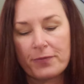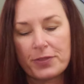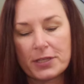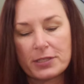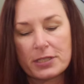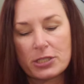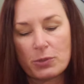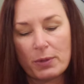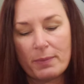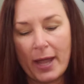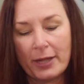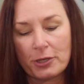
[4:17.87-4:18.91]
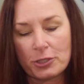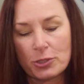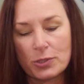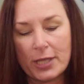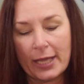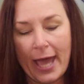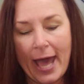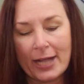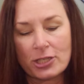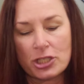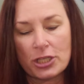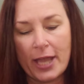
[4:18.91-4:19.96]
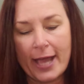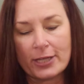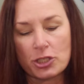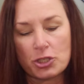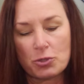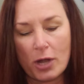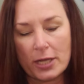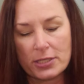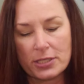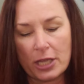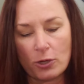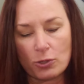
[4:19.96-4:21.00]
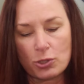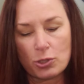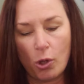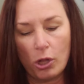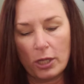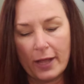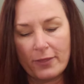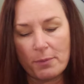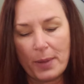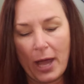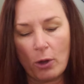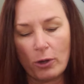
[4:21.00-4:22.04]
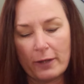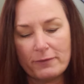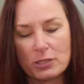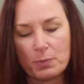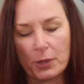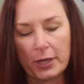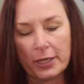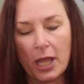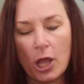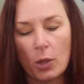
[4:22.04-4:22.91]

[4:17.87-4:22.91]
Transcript: This is a reminder to take action and trust that your soul and the power of spirit